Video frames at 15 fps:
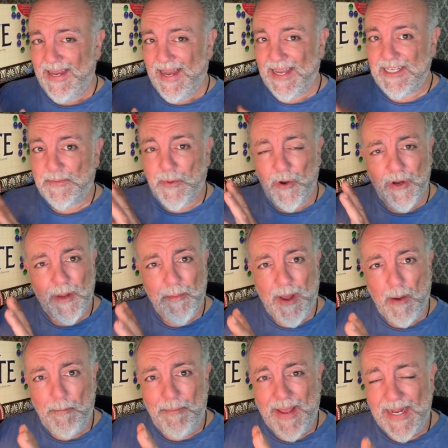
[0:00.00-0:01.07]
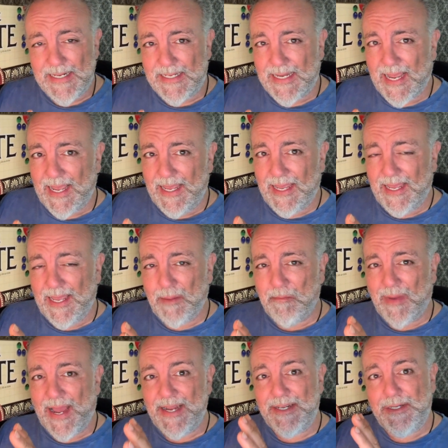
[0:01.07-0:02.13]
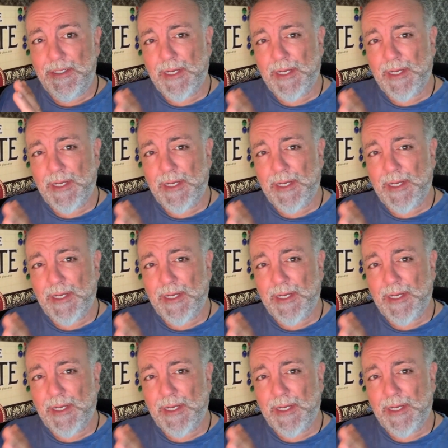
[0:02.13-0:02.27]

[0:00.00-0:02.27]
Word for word: I spoke about Pente in my